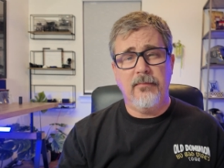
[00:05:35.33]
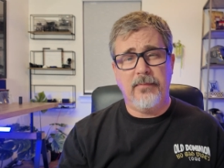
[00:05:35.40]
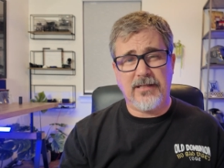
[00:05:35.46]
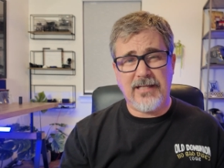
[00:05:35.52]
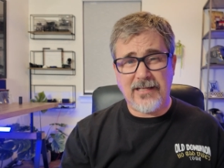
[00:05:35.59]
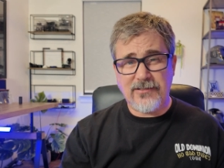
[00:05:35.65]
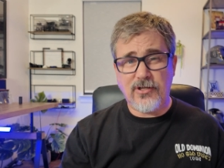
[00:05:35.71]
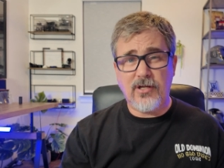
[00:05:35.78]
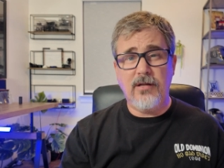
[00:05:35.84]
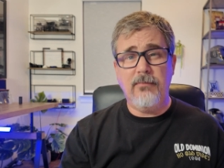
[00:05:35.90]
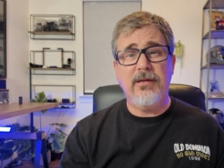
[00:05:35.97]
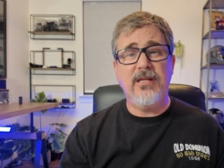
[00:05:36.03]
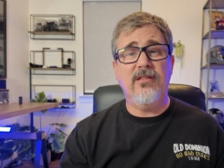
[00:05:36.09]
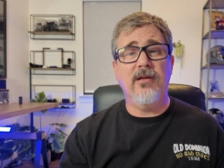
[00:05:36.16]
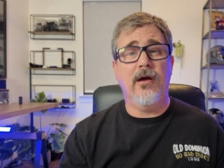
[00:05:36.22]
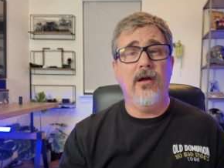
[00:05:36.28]
but that's going to
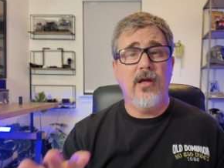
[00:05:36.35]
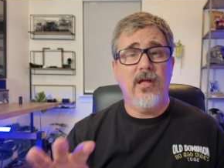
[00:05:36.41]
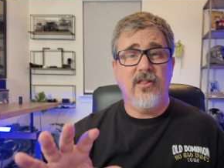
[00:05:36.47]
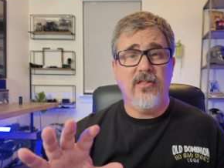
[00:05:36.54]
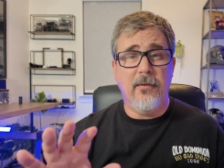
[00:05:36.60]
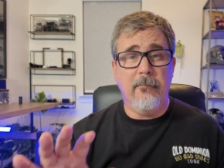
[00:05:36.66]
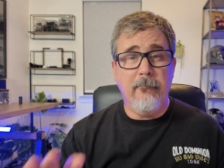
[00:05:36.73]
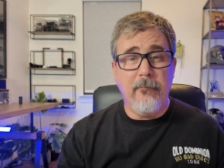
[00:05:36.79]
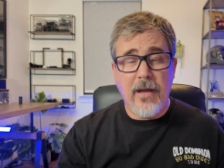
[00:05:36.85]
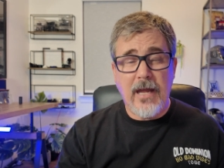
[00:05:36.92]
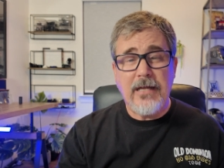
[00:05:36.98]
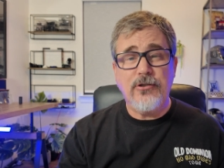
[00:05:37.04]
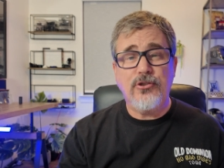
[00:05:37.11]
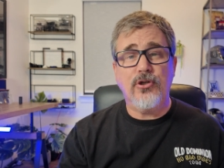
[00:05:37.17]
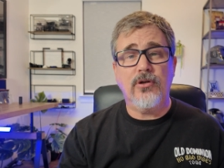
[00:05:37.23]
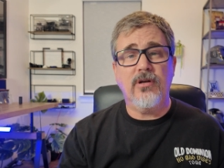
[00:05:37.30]
be the
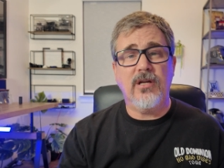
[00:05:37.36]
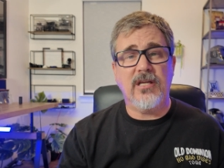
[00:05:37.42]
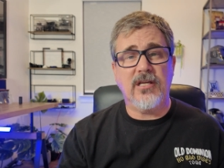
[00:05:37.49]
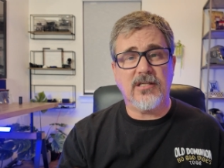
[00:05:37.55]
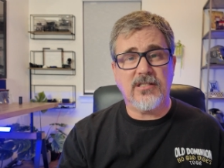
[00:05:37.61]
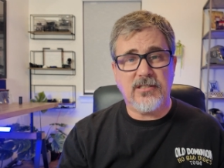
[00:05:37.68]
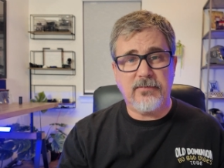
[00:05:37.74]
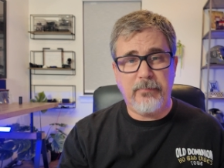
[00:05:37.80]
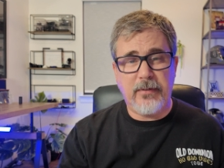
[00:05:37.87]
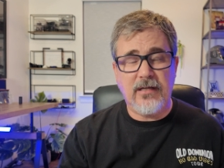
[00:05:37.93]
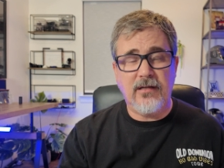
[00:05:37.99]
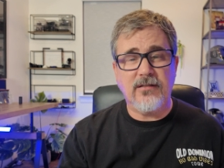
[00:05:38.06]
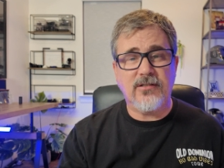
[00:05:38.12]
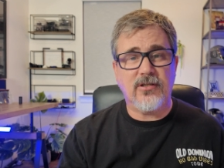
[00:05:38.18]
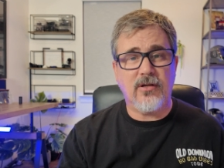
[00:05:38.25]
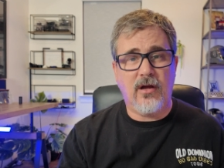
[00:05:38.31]
major
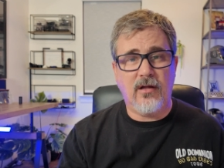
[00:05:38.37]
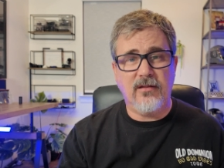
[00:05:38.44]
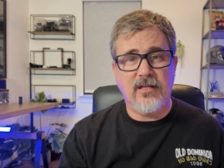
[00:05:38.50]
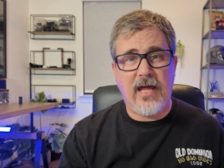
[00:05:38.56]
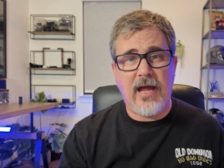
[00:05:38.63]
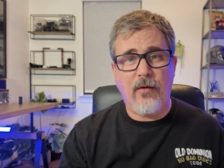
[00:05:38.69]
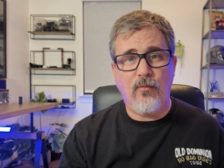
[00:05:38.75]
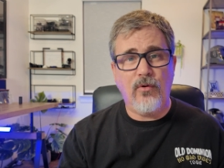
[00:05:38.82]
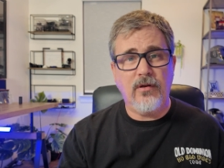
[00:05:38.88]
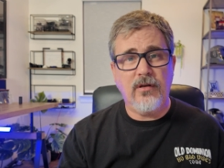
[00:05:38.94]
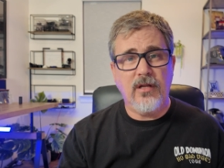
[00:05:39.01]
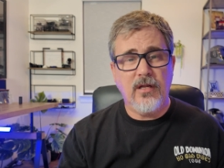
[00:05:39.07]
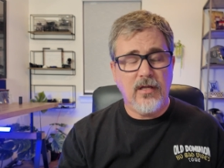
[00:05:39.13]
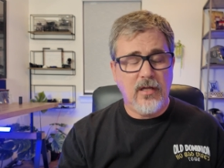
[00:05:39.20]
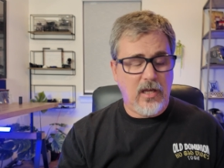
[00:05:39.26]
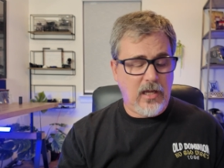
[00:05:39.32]
expense on that
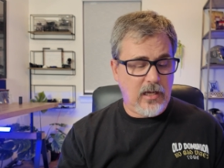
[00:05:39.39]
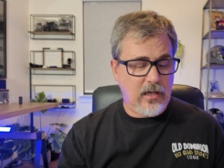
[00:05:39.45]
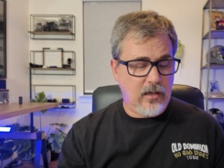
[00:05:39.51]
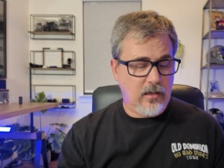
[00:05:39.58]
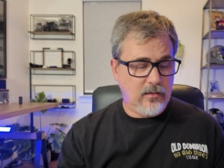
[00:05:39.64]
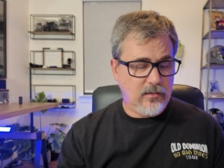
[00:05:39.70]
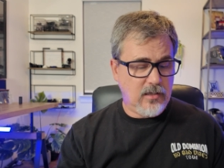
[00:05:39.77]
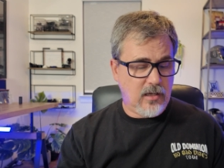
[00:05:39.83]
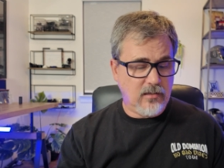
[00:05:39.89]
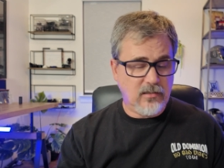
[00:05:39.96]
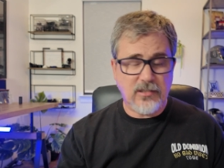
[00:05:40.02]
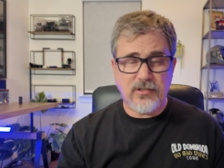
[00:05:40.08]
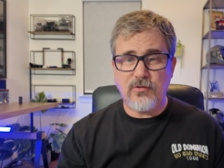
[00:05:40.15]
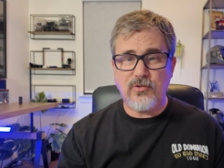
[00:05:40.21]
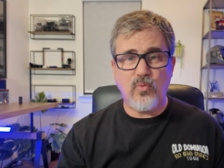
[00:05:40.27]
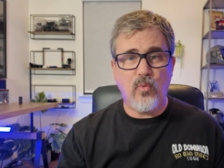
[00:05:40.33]
one. And
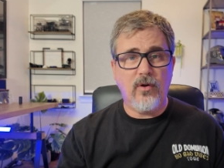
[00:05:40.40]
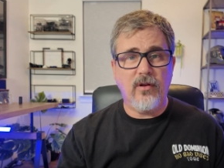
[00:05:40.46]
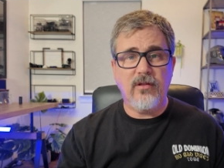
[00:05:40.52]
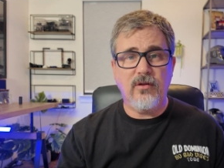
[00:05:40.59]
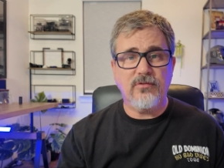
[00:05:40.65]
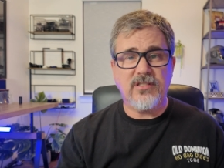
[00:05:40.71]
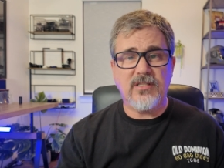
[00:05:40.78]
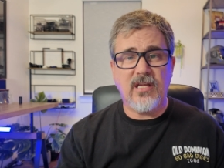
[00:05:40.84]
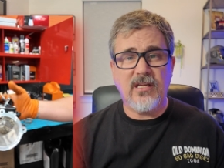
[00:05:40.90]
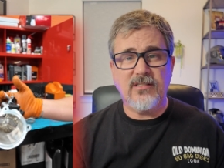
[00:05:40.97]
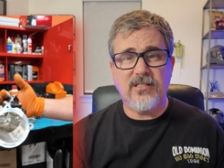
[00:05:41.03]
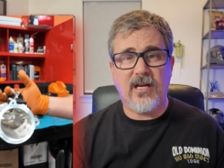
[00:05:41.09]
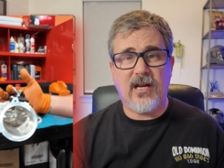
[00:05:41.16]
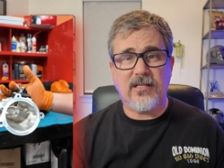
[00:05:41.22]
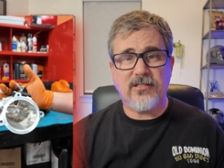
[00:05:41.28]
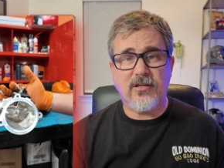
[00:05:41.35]
this was one of those things
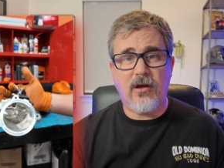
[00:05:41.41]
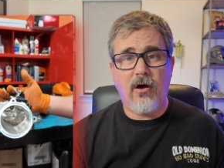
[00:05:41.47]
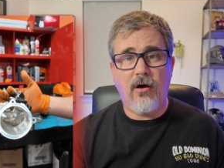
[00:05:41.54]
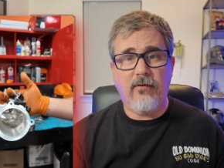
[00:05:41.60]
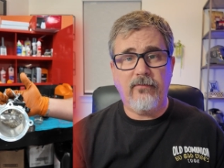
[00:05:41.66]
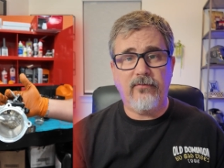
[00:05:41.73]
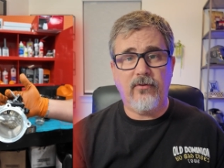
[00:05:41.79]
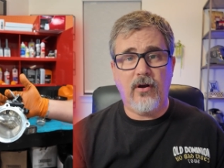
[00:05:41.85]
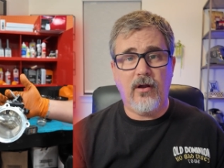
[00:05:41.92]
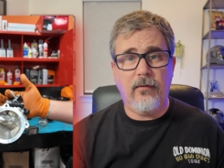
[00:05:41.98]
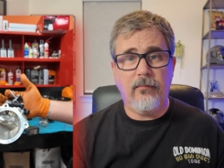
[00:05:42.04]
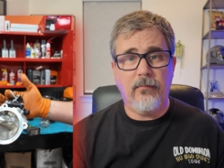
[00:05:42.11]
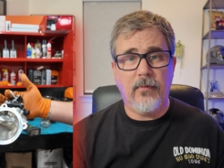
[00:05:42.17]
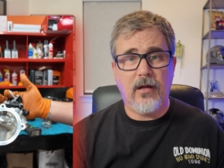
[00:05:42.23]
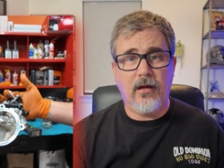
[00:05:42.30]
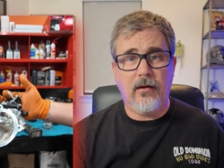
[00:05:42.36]
that I saw
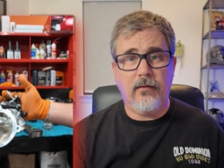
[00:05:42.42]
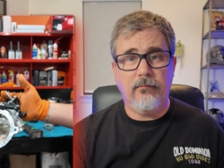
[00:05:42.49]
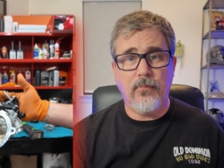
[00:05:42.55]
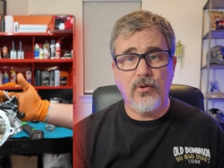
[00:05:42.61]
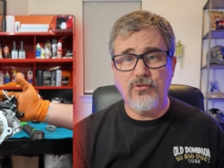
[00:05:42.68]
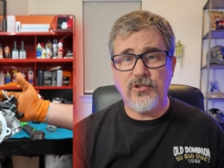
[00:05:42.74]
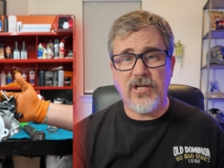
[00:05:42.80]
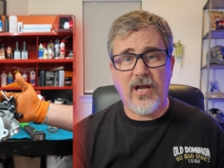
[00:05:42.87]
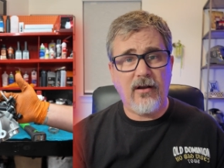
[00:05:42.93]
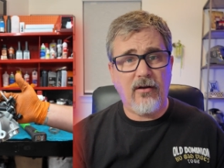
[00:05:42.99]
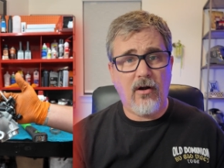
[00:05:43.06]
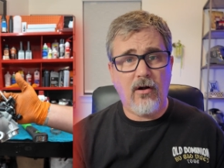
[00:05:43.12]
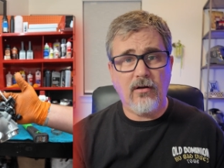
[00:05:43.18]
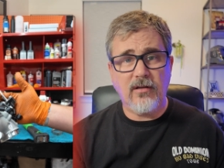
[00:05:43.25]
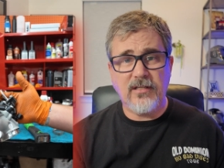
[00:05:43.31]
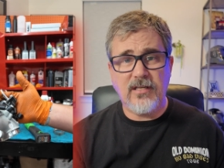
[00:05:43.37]
from Moonshine
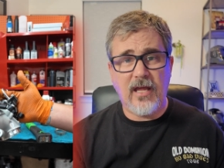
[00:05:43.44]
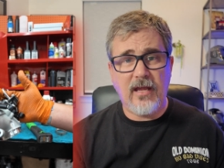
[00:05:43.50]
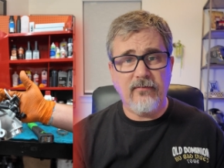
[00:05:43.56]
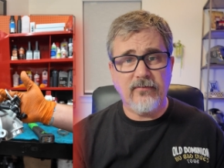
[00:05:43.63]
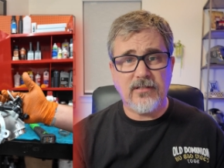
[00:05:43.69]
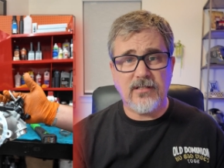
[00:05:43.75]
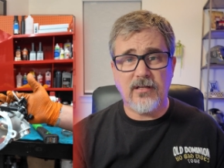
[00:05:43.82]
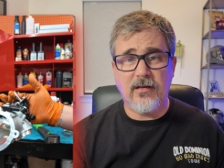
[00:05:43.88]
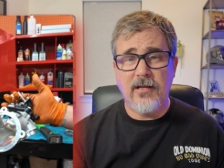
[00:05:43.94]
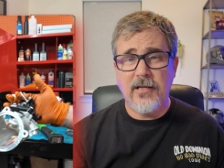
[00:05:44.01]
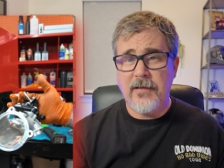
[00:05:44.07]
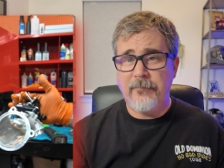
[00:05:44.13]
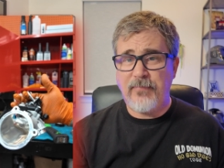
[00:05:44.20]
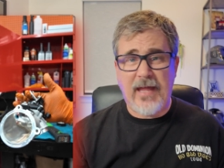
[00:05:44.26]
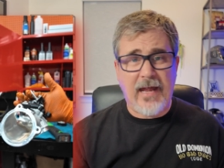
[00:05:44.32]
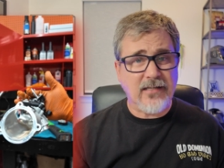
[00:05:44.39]
Harley-Davidson.
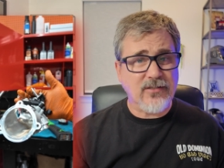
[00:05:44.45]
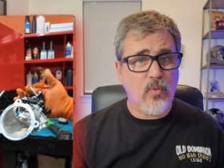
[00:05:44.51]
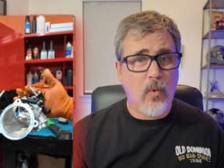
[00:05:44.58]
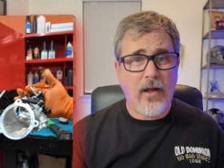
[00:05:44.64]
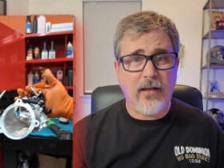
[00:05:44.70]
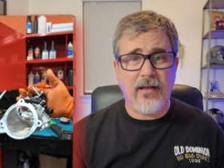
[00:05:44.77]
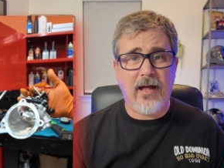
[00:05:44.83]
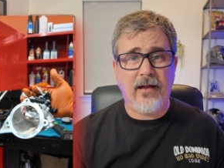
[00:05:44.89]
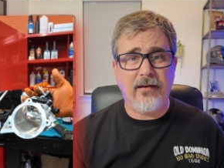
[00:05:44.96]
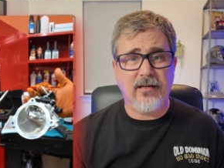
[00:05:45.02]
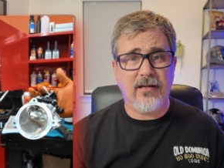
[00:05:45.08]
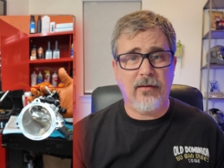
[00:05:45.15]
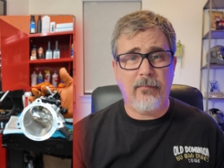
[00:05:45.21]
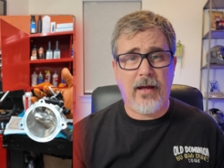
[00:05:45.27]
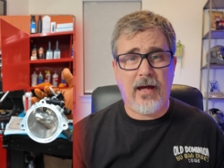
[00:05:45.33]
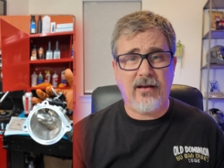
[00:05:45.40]
Ask White
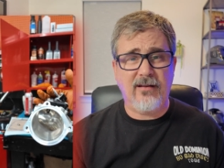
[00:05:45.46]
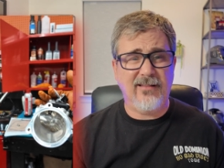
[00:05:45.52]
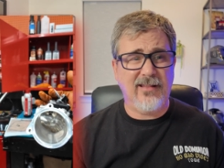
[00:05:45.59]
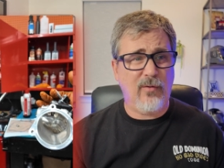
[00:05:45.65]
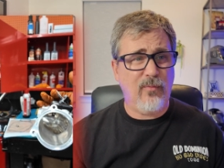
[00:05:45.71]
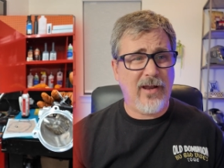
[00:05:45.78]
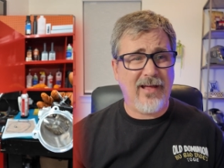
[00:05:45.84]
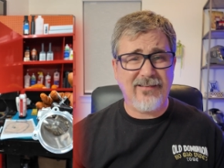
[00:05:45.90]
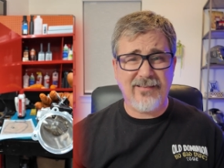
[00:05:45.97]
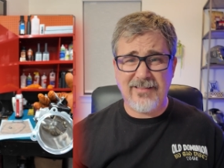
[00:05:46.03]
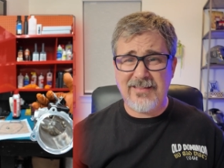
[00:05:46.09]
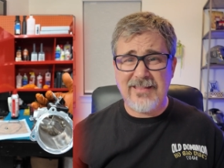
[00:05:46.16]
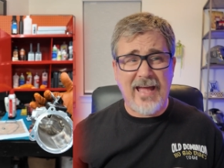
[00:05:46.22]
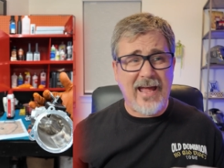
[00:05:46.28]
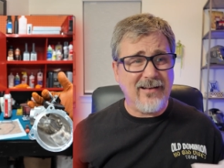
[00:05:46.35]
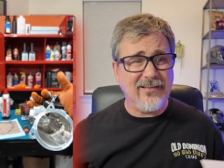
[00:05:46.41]
Lightning about it, and they were
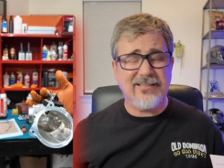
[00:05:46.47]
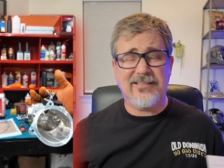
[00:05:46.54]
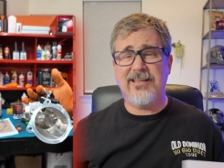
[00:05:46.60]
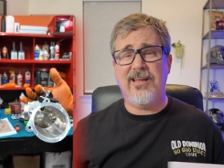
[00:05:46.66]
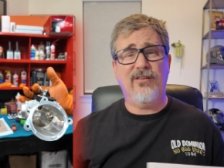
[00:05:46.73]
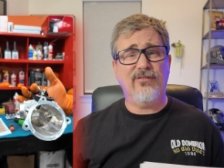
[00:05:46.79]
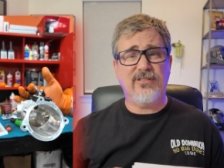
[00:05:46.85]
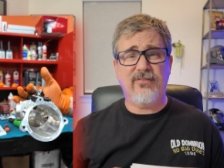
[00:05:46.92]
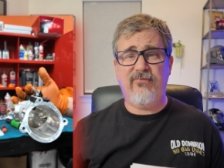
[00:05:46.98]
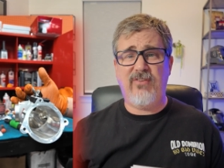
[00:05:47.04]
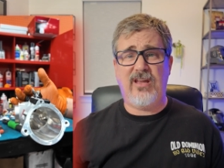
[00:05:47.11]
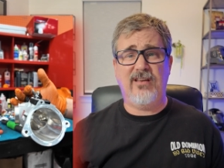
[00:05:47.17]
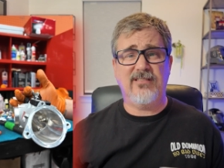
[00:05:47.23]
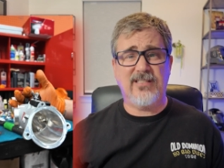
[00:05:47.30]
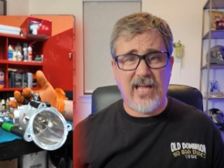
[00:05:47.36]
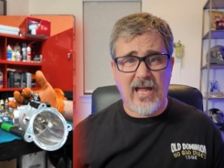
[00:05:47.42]
like, that sounds
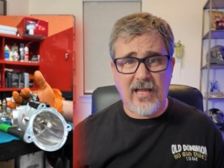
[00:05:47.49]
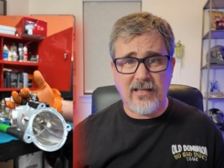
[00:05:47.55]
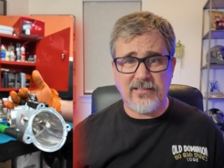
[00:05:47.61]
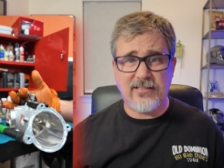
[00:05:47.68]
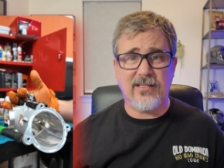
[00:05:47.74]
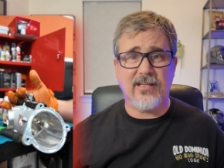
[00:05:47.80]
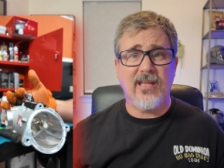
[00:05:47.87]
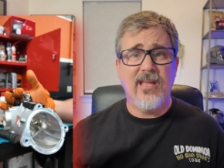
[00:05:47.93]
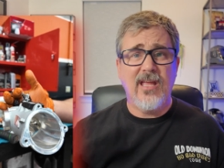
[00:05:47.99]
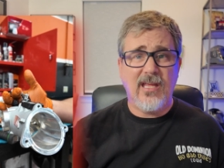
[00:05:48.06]
fantastic.